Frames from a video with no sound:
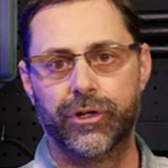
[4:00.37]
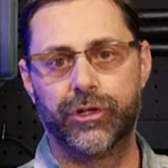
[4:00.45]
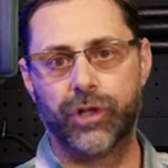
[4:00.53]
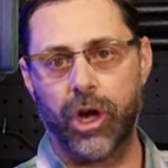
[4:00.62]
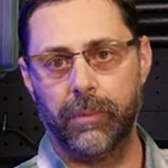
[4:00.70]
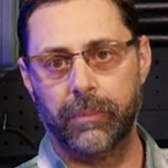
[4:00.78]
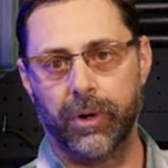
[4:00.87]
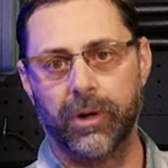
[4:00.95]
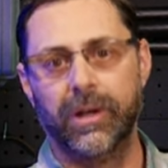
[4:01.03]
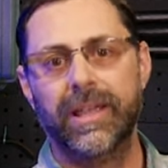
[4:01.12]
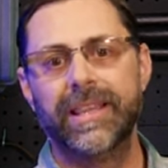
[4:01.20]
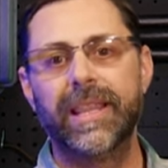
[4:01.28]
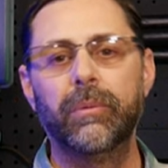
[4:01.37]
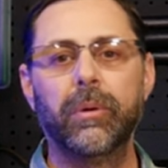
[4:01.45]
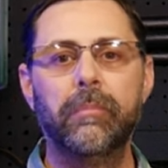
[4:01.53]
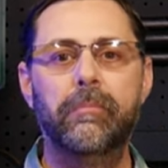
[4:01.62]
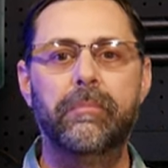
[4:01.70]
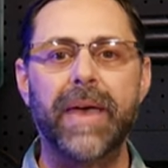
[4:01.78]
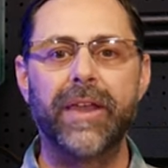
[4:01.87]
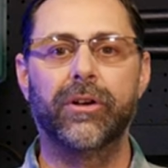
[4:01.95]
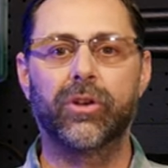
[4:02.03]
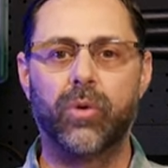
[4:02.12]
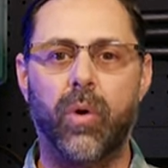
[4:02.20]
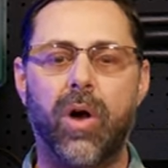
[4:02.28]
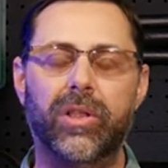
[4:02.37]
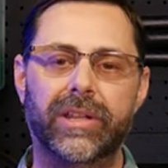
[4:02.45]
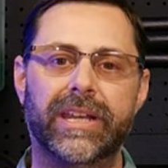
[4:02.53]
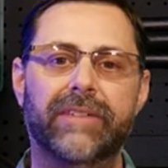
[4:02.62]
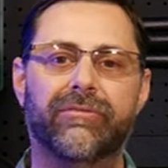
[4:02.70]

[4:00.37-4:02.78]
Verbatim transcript: sharper. They were better quality